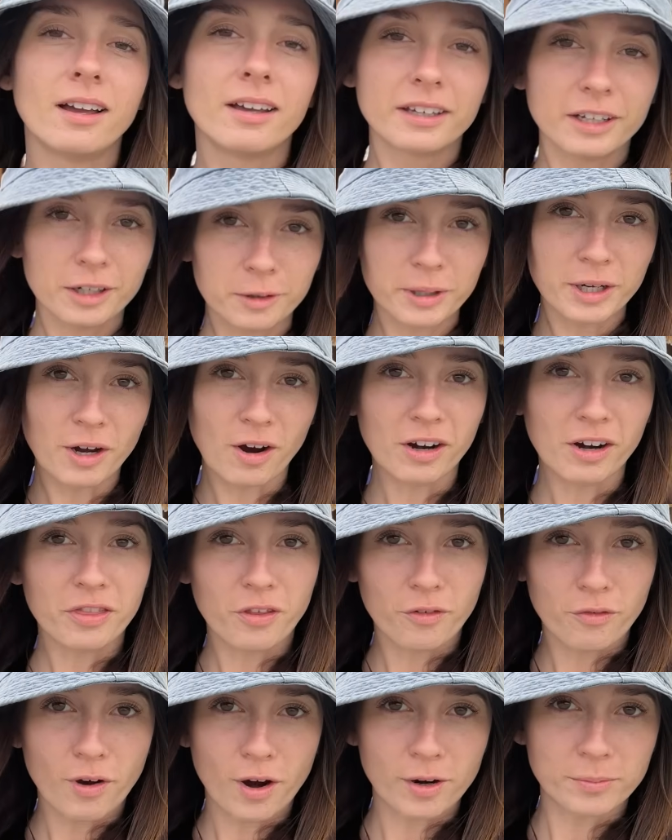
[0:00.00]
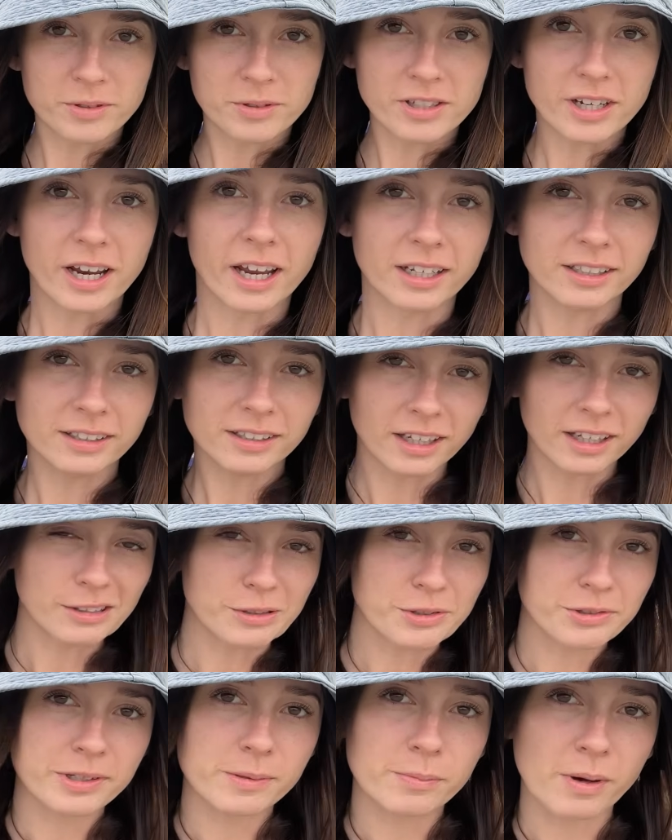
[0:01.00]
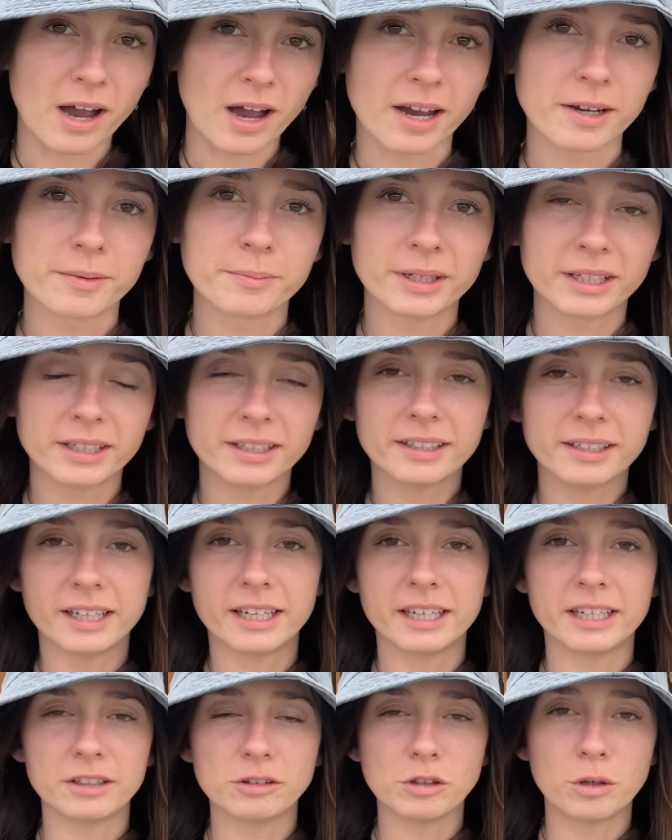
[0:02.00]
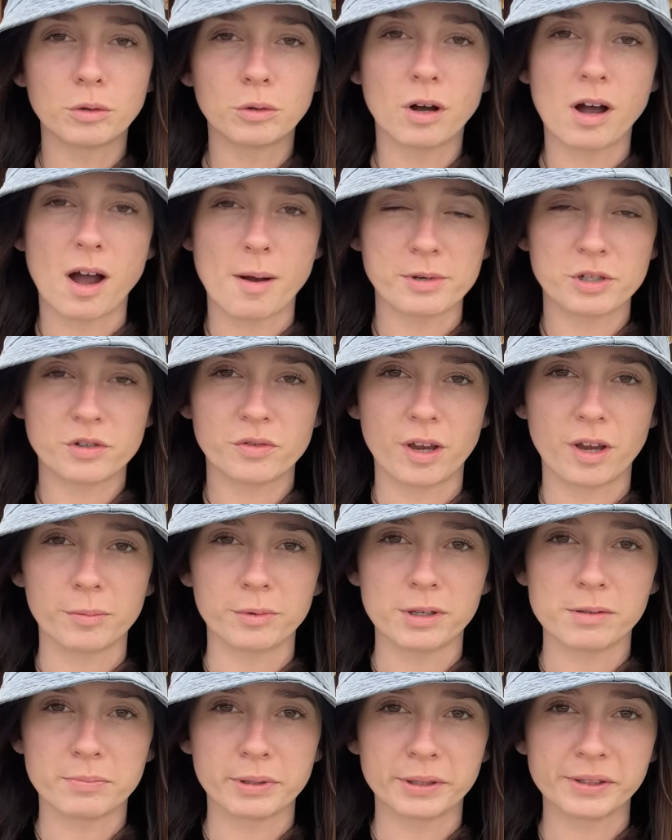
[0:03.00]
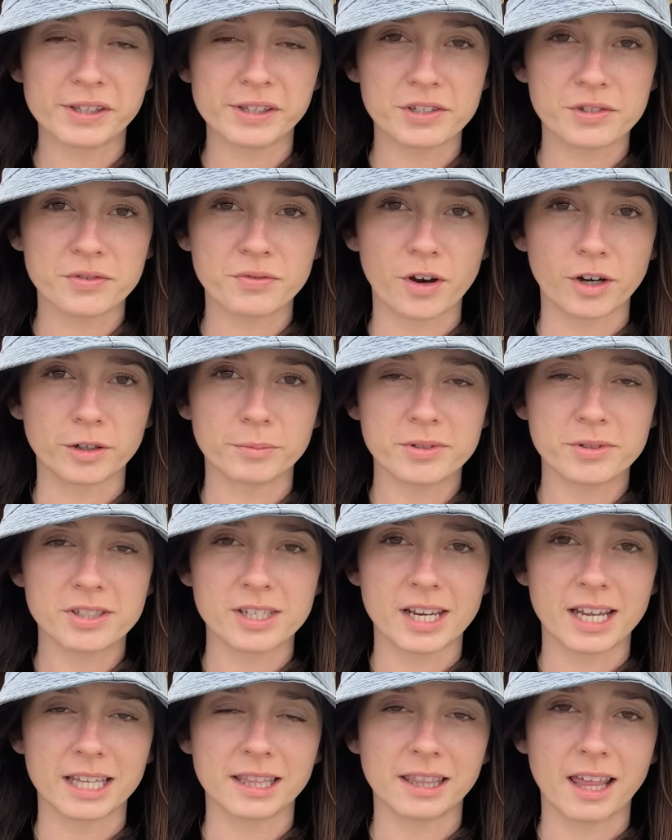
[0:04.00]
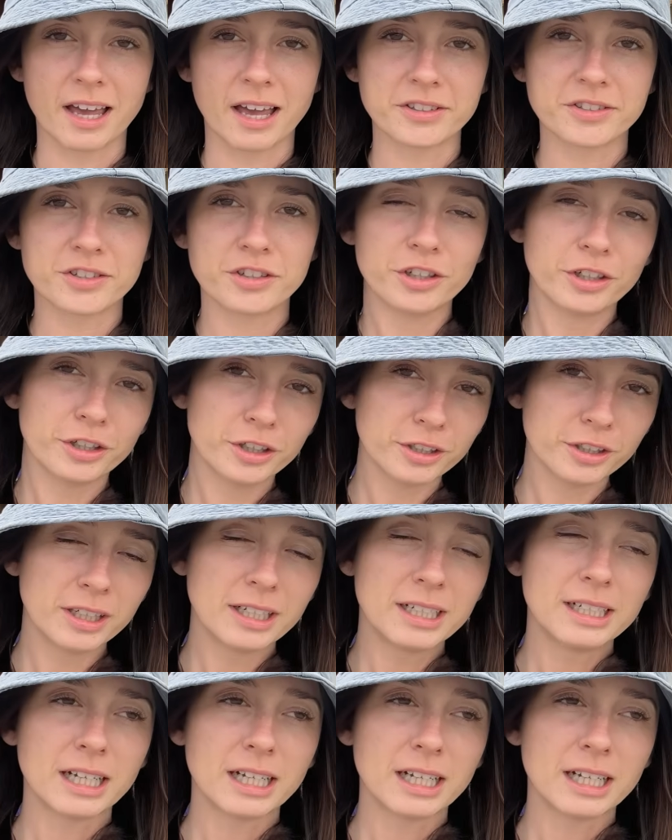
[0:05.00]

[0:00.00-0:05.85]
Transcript: Here we are at the farm stand that you see behind me. A local Amish family built this farm stand last year.